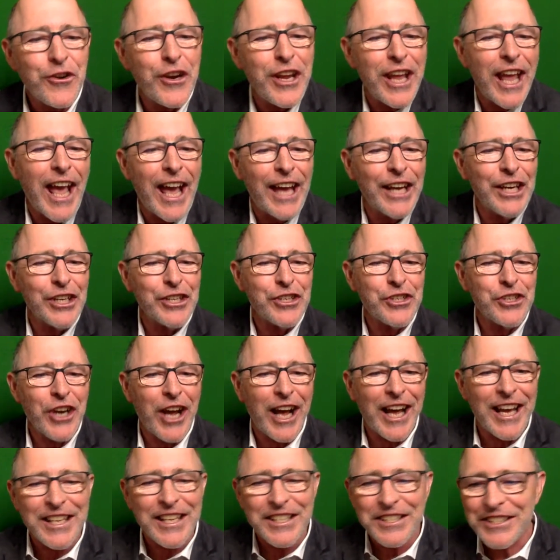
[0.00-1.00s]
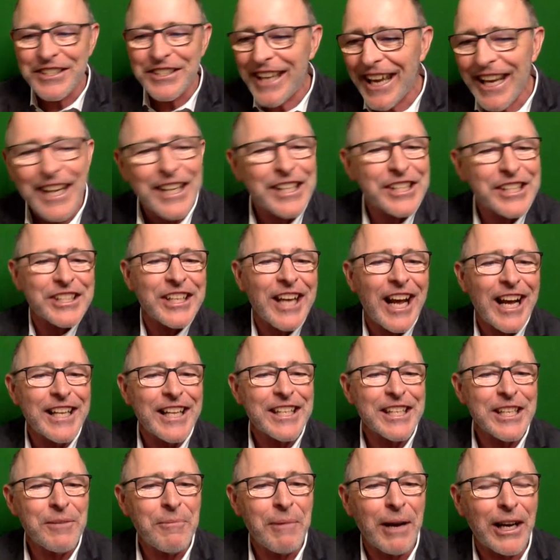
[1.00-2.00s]
re energized, get
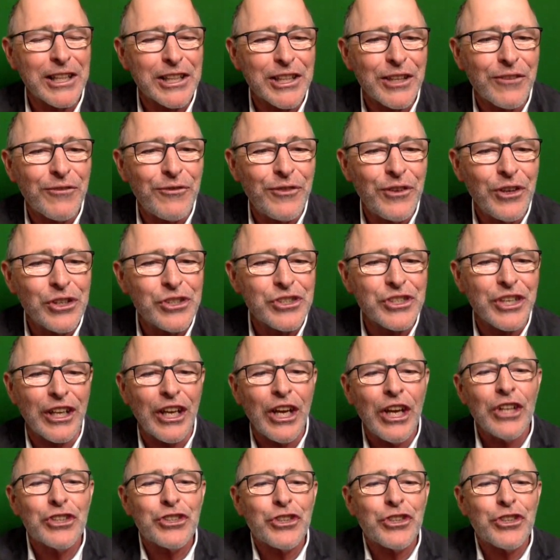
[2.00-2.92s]
excited about the future.